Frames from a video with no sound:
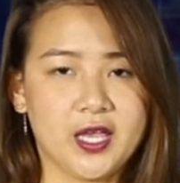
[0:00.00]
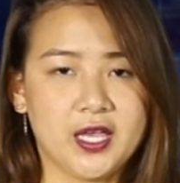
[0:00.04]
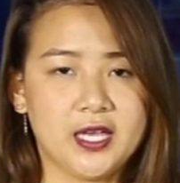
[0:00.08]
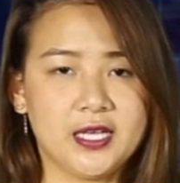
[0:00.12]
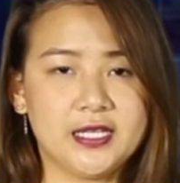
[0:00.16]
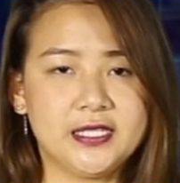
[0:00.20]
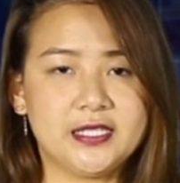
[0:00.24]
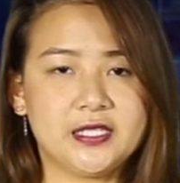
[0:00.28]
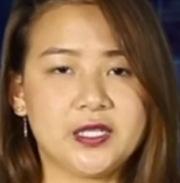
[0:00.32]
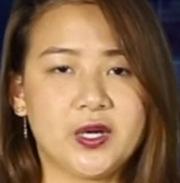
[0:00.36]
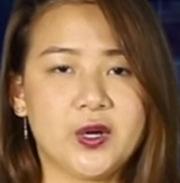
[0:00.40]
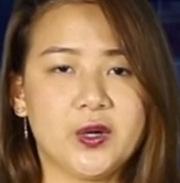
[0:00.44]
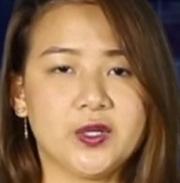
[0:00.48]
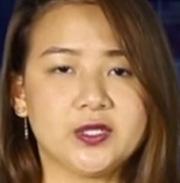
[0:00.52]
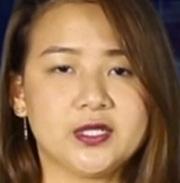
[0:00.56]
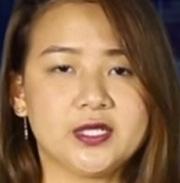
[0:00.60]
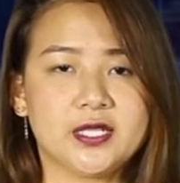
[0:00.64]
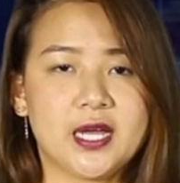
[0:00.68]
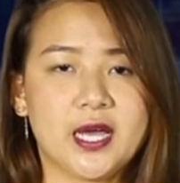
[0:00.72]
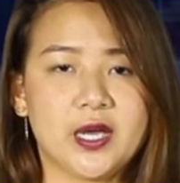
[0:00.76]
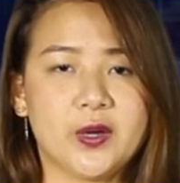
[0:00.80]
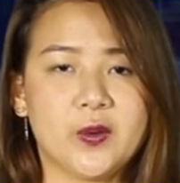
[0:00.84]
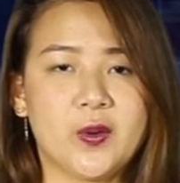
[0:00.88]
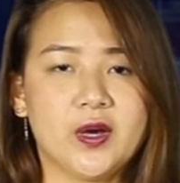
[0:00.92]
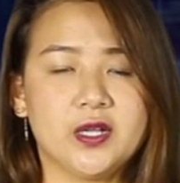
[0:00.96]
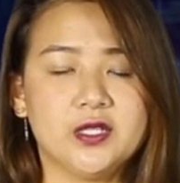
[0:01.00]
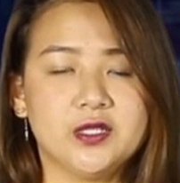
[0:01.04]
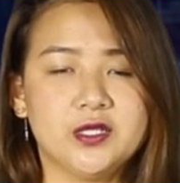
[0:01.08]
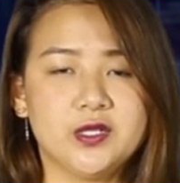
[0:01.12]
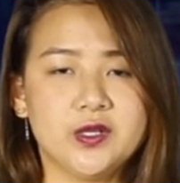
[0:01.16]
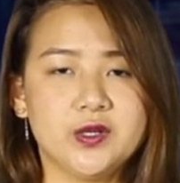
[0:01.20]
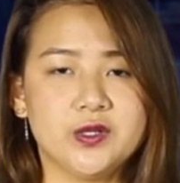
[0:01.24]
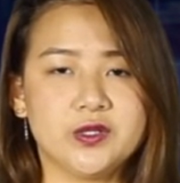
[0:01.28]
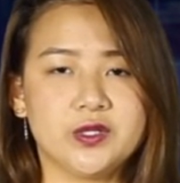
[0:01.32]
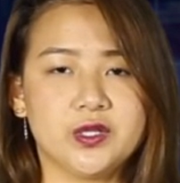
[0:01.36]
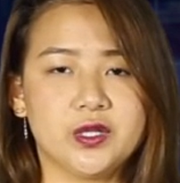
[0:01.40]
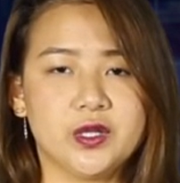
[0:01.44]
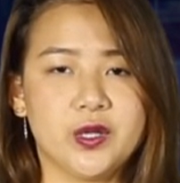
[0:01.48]
He taught
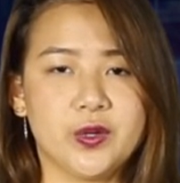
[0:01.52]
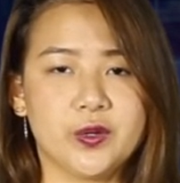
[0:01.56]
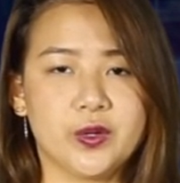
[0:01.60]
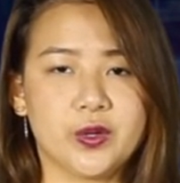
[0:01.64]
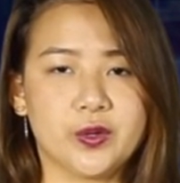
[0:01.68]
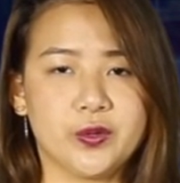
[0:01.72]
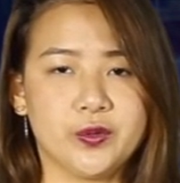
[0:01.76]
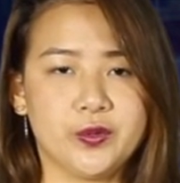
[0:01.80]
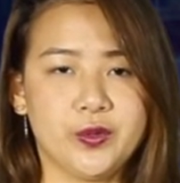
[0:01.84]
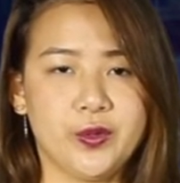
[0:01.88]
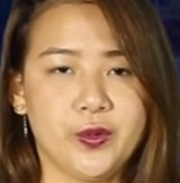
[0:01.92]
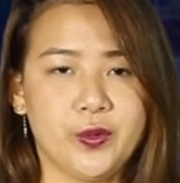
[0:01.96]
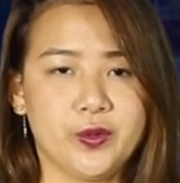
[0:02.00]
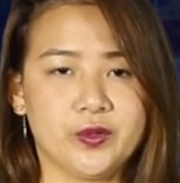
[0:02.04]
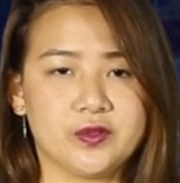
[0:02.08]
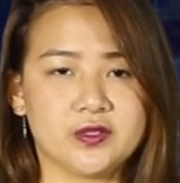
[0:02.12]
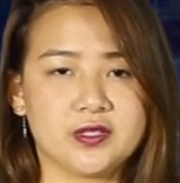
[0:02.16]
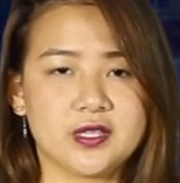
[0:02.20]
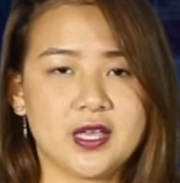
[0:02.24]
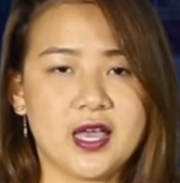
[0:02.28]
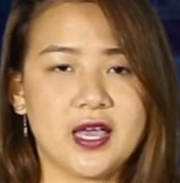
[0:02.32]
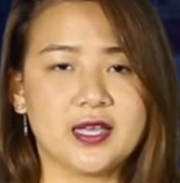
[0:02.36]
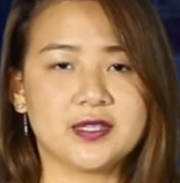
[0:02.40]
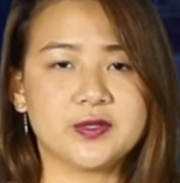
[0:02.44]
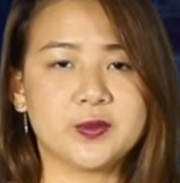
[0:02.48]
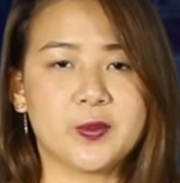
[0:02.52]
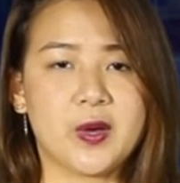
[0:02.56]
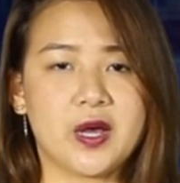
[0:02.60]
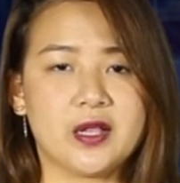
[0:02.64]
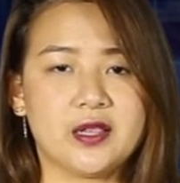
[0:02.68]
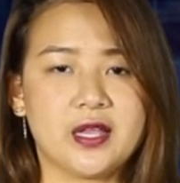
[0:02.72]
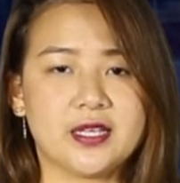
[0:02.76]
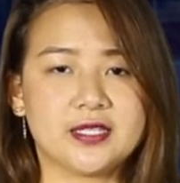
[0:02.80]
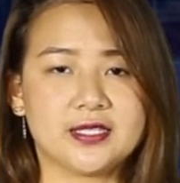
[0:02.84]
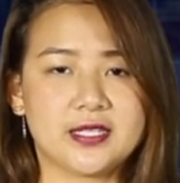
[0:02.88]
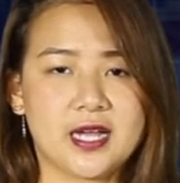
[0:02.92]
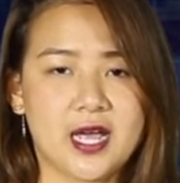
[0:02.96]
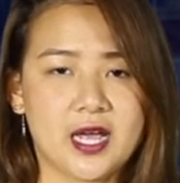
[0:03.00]
Taekwondo to local youths as well
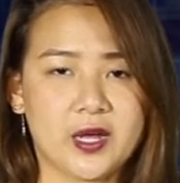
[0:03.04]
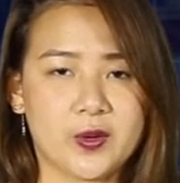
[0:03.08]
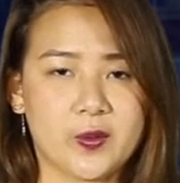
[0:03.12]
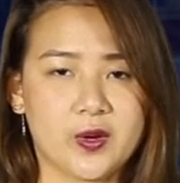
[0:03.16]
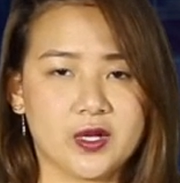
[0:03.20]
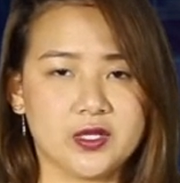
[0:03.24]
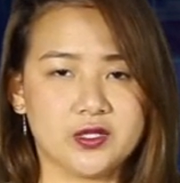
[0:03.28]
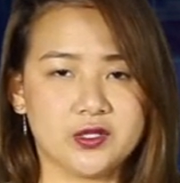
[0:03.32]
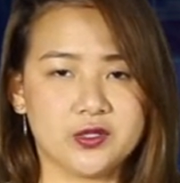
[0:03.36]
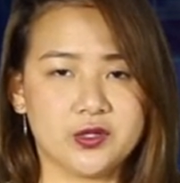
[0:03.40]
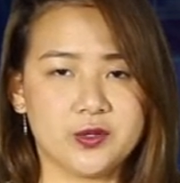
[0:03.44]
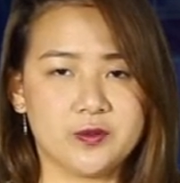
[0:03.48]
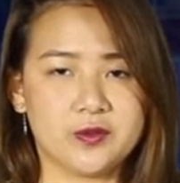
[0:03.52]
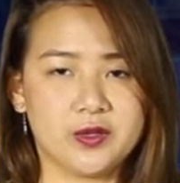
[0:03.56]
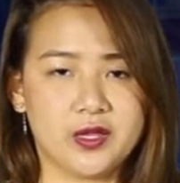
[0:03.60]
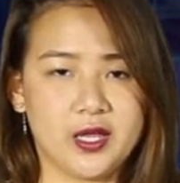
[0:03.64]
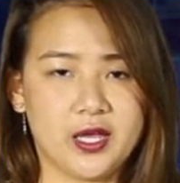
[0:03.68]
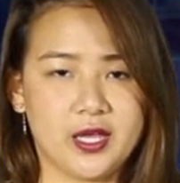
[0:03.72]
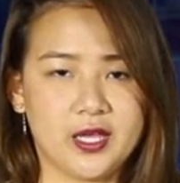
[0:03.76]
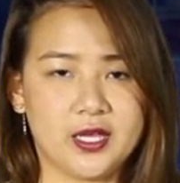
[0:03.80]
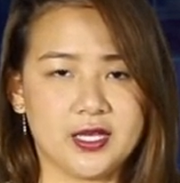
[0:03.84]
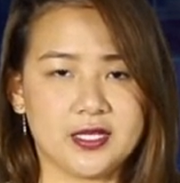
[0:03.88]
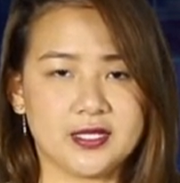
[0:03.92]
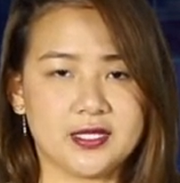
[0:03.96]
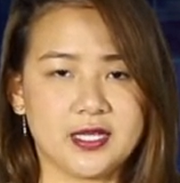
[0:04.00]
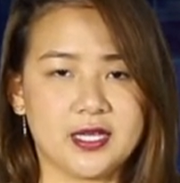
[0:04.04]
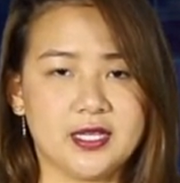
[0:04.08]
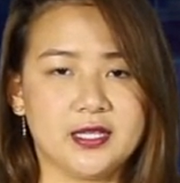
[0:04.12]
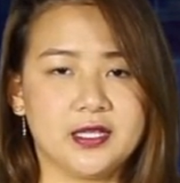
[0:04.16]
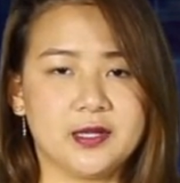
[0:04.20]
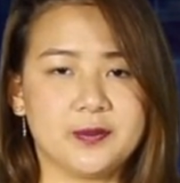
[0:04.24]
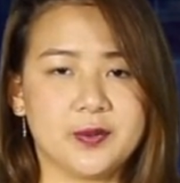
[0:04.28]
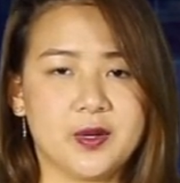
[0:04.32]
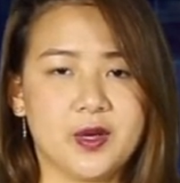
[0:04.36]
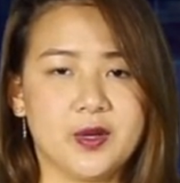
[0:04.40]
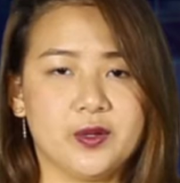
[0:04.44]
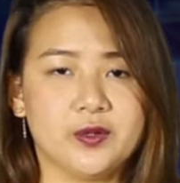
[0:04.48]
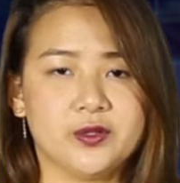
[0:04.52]
as Taekwondo players in
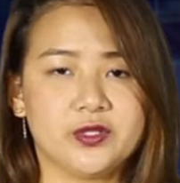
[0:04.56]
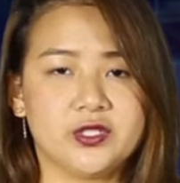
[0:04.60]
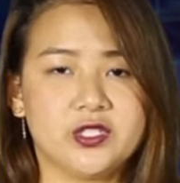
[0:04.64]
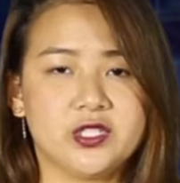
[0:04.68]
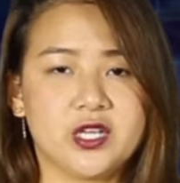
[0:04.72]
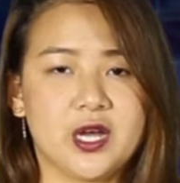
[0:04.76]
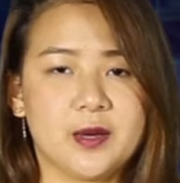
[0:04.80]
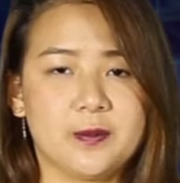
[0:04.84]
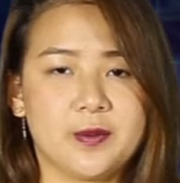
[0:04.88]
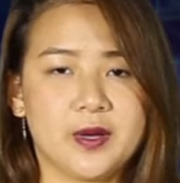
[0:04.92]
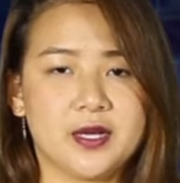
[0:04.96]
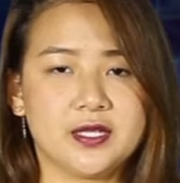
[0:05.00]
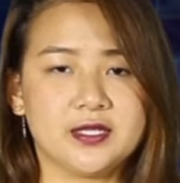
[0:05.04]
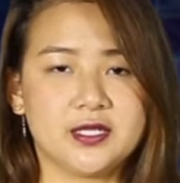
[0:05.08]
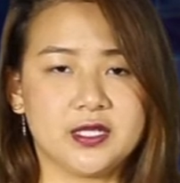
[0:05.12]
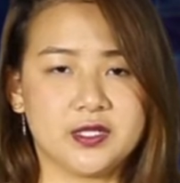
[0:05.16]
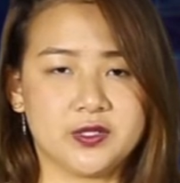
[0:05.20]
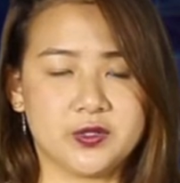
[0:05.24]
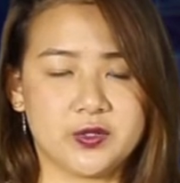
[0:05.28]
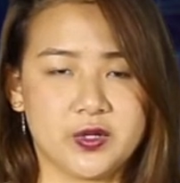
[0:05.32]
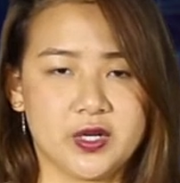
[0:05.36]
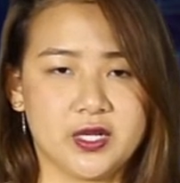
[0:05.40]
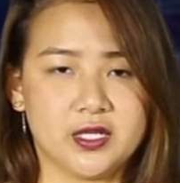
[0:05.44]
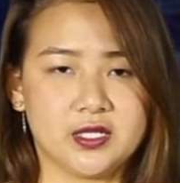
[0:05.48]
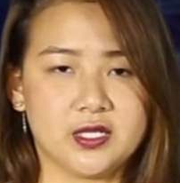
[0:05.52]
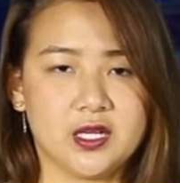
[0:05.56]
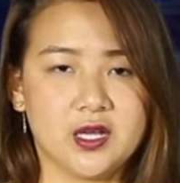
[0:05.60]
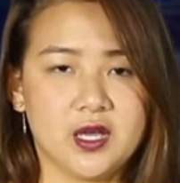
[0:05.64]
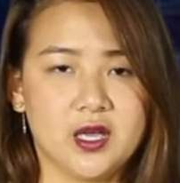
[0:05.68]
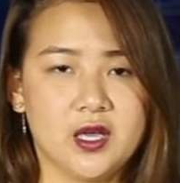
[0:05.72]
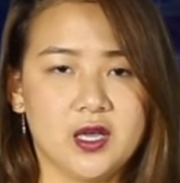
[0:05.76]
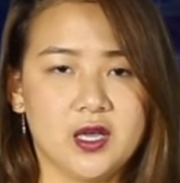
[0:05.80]
Nepal's Japa district.